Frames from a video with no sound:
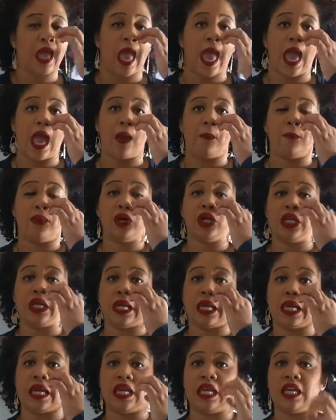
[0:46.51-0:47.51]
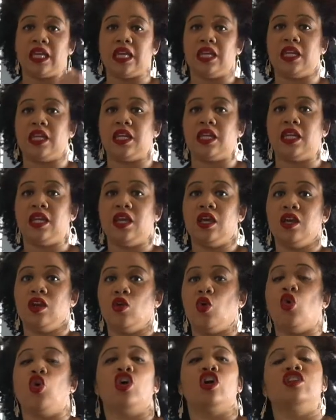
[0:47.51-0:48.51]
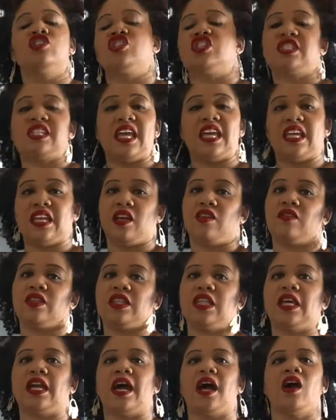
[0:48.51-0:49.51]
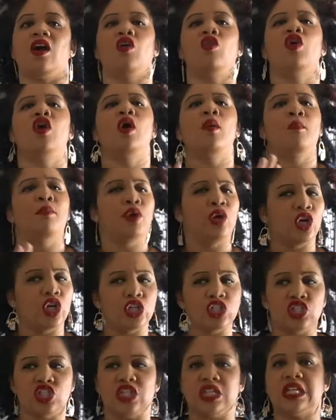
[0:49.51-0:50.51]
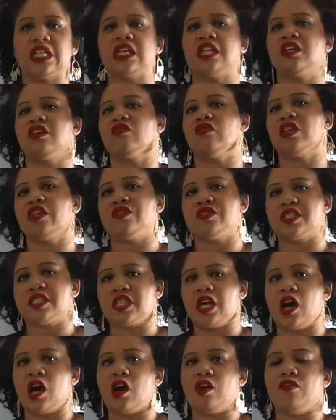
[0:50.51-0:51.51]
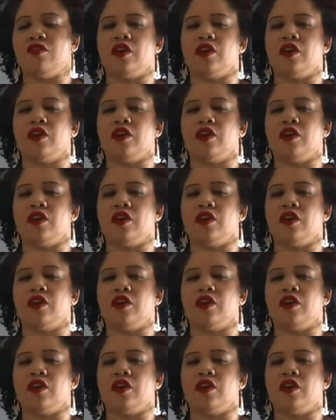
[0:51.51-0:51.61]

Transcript: and putting in, or just taking everything out, purging, getting rid of stuff.